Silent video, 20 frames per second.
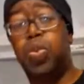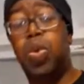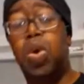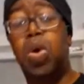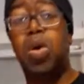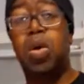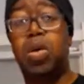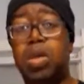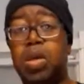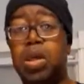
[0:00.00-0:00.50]

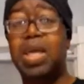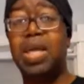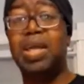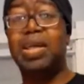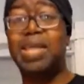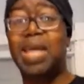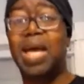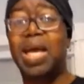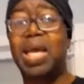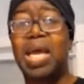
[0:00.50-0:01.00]
walk
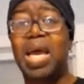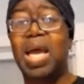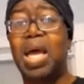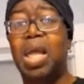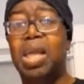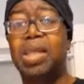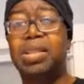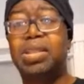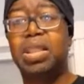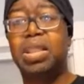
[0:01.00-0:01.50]
in
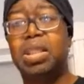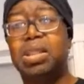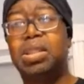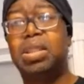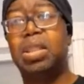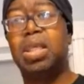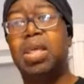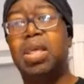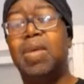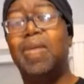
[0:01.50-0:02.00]
dialysis
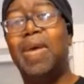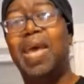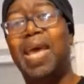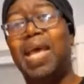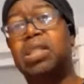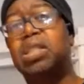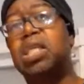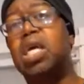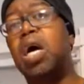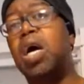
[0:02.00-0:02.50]

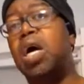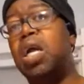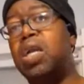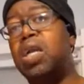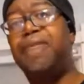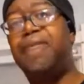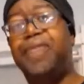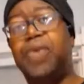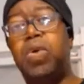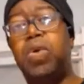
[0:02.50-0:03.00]
has gone
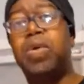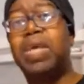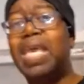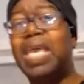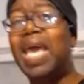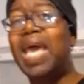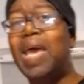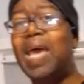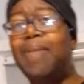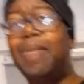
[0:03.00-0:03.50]
the full
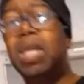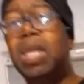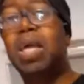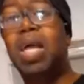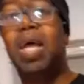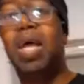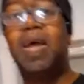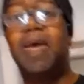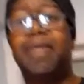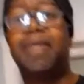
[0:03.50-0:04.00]
gamut
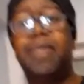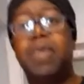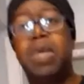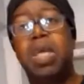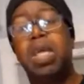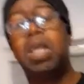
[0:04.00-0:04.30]
of